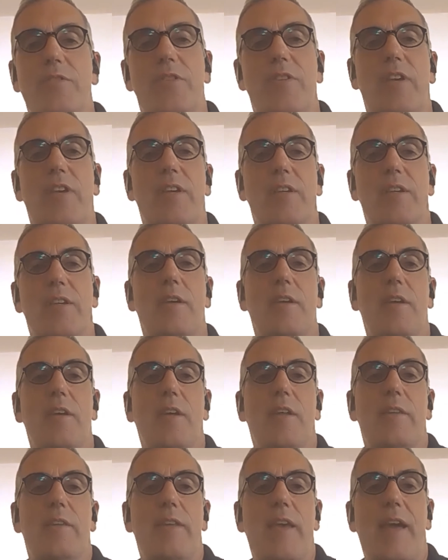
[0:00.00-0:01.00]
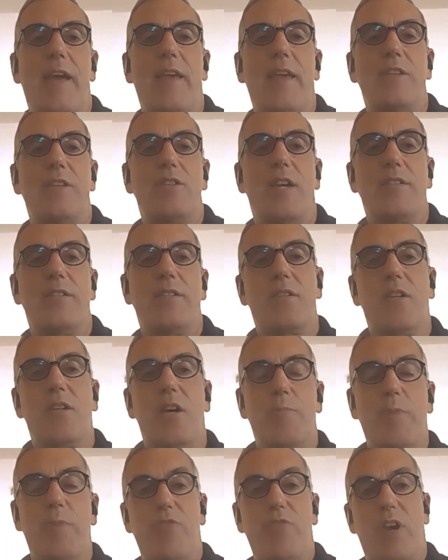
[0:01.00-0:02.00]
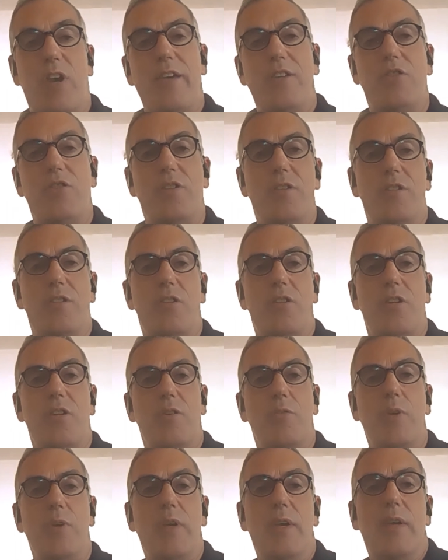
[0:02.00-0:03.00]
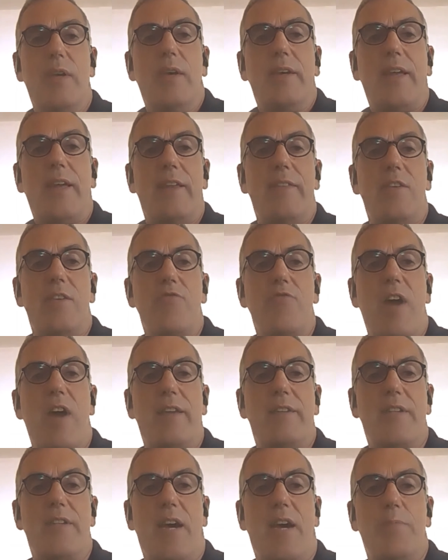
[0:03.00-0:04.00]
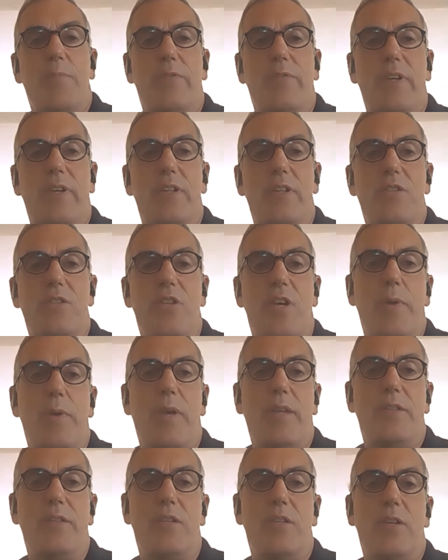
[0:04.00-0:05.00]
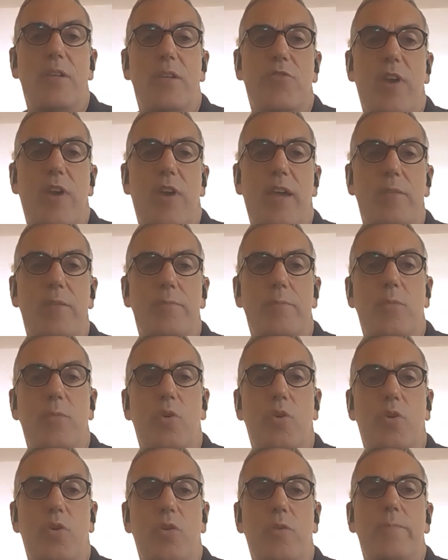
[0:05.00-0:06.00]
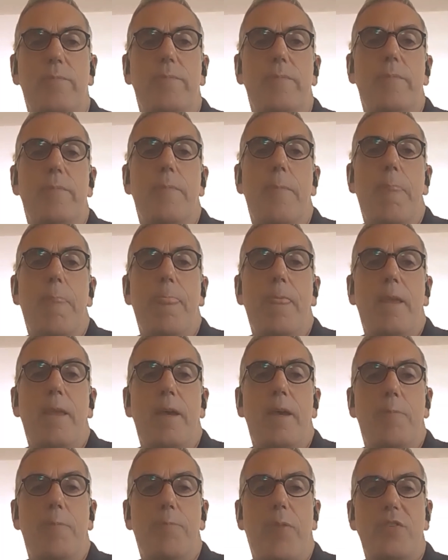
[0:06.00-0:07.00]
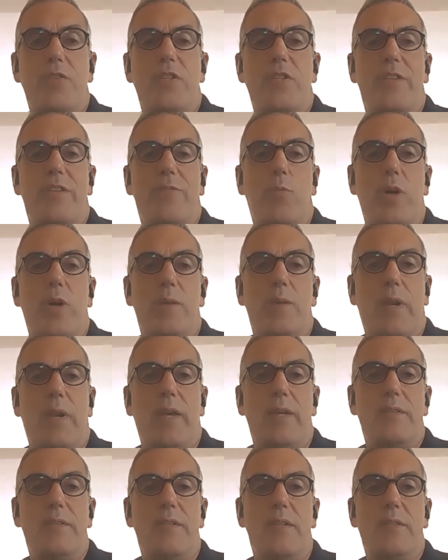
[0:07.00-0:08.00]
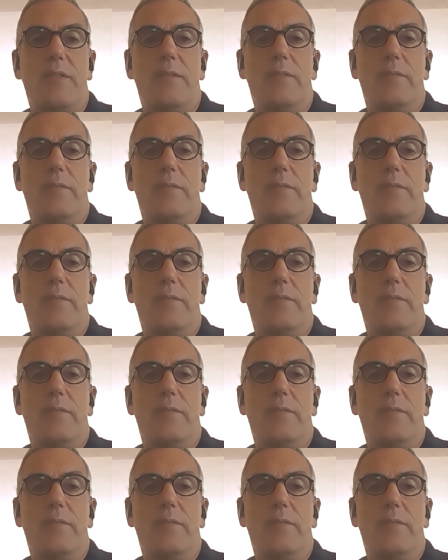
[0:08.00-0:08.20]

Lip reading: think the NHS has come in relation to getting the right type of leadership in to create more positive workplaces?